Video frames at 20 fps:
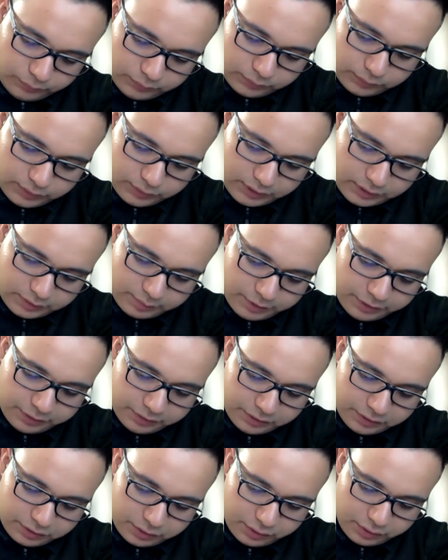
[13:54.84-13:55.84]
So that's my
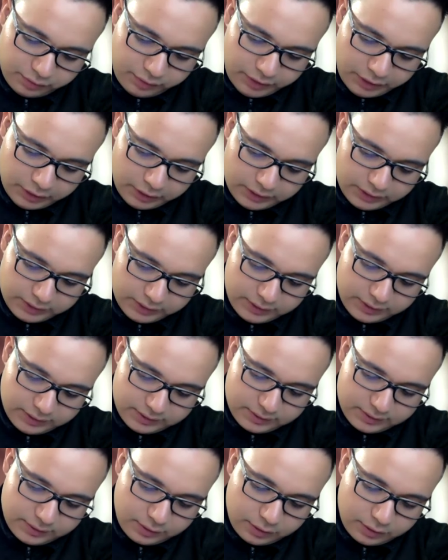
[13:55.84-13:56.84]
resistor divider. Let's say
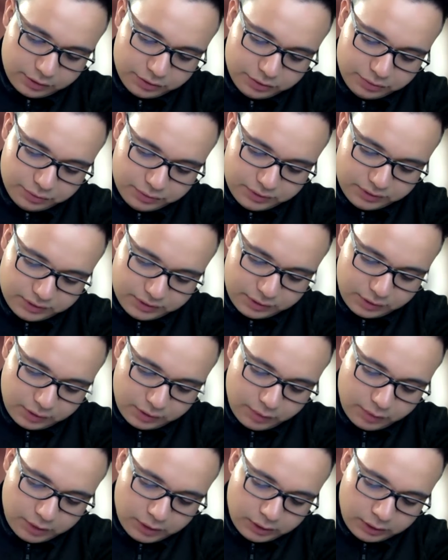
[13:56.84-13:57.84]
this is R2, this is
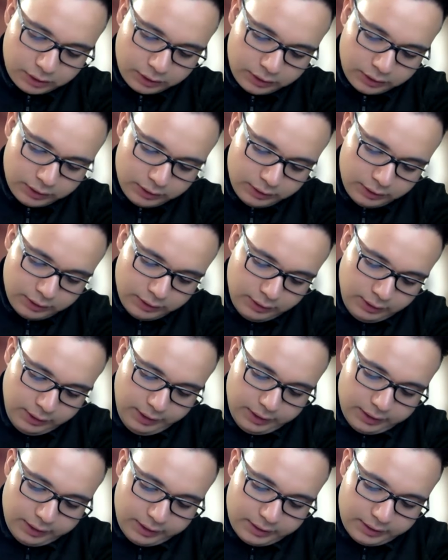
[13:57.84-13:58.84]
R1,
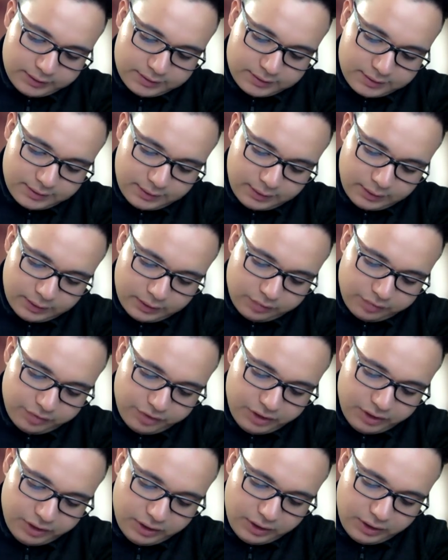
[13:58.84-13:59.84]
and that's the
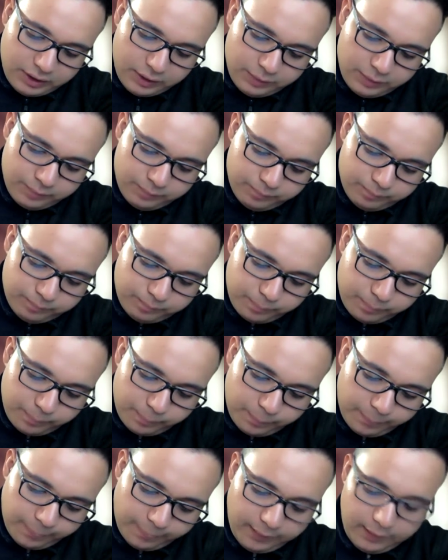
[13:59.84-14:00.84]
VDD.
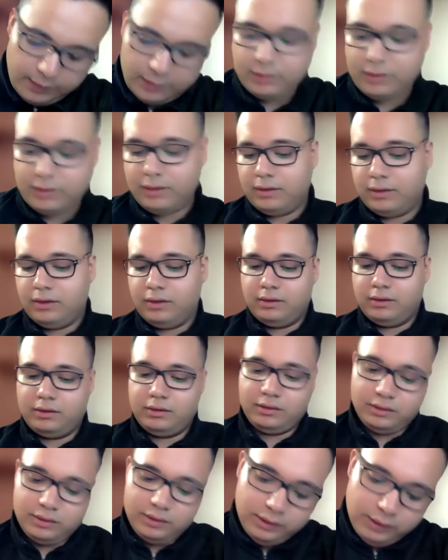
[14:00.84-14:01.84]
Okay,
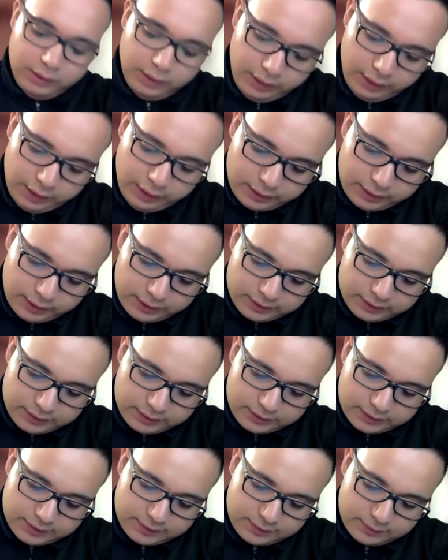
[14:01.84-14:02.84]
and
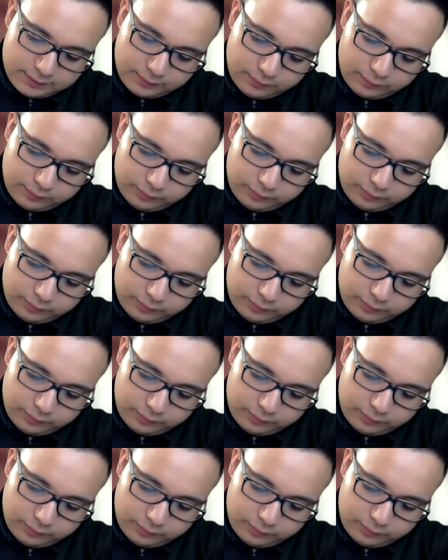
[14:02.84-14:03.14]
that's